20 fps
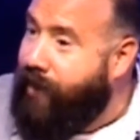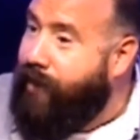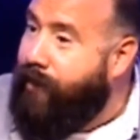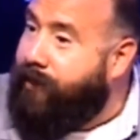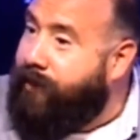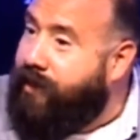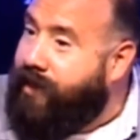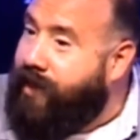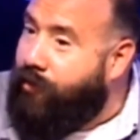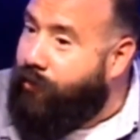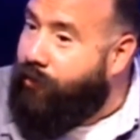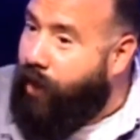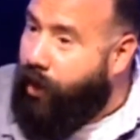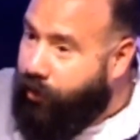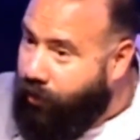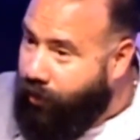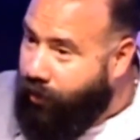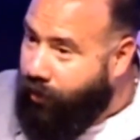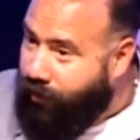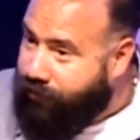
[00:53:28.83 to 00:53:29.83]
but here on
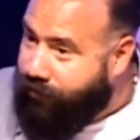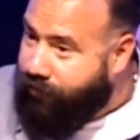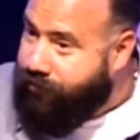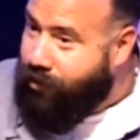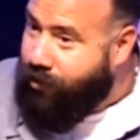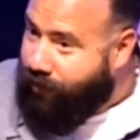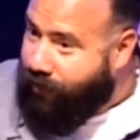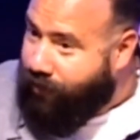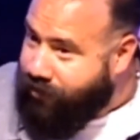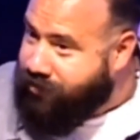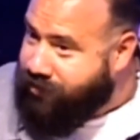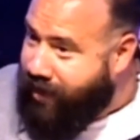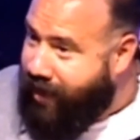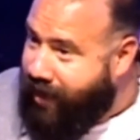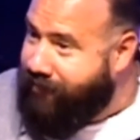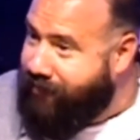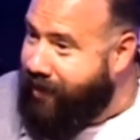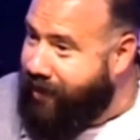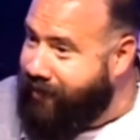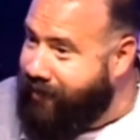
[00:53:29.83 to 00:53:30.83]
earth. Do you
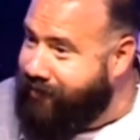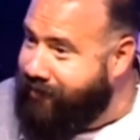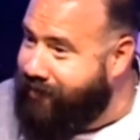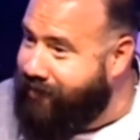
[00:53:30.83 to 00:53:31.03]
understand that?